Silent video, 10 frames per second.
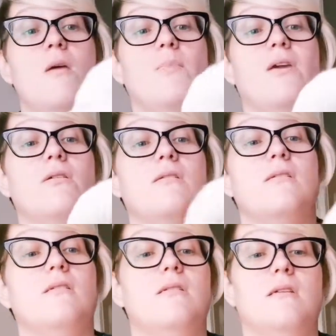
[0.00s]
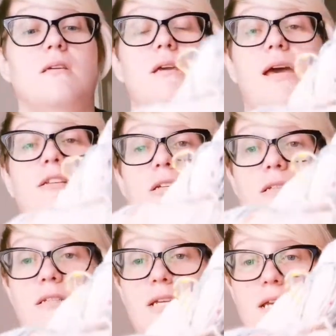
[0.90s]
because as you
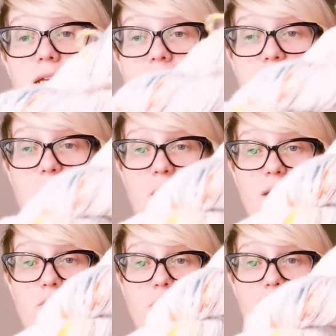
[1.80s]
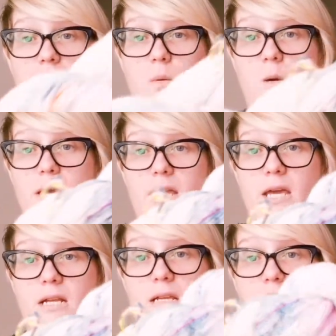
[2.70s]
can see, it's a speckled colorway
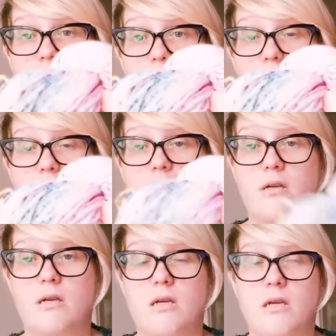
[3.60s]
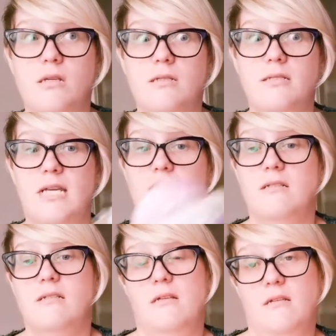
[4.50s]
and it's got
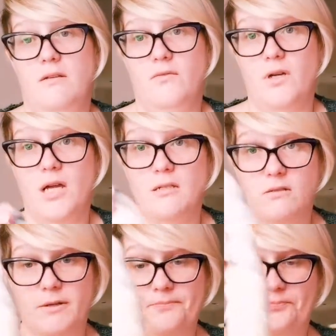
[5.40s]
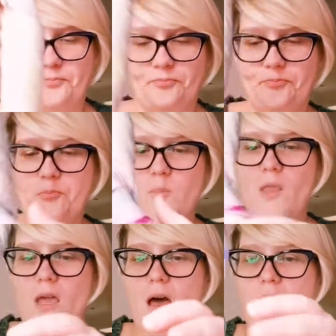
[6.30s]
6 different colors on
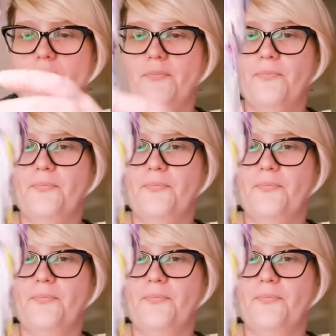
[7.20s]
it.